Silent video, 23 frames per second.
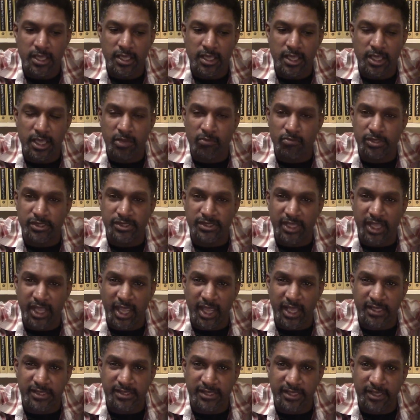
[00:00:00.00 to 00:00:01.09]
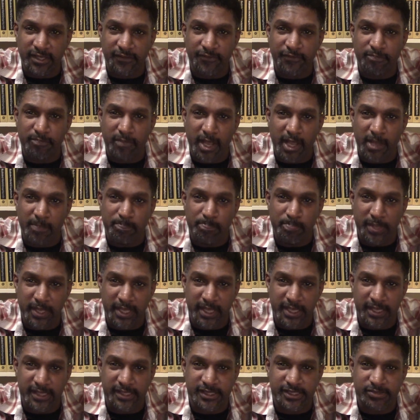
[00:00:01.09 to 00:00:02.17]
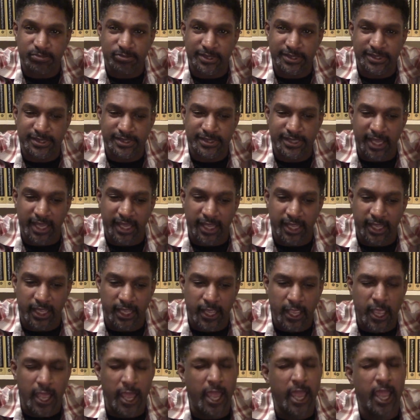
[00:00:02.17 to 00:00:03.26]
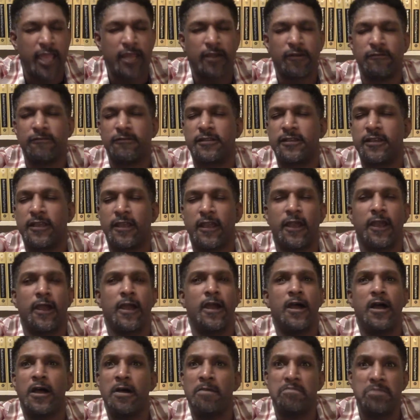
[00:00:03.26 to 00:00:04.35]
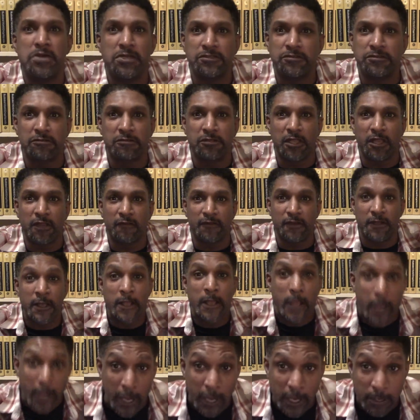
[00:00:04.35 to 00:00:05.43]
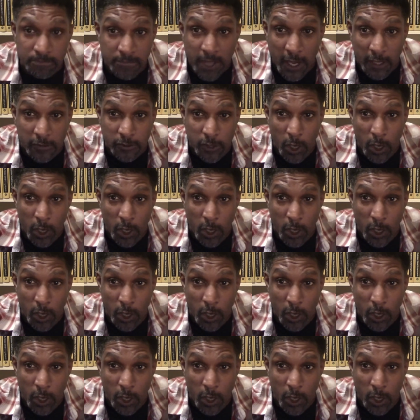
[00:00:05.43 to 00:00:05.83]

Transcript: It was as if my penis was saying, I don't care how much you love her, I'm not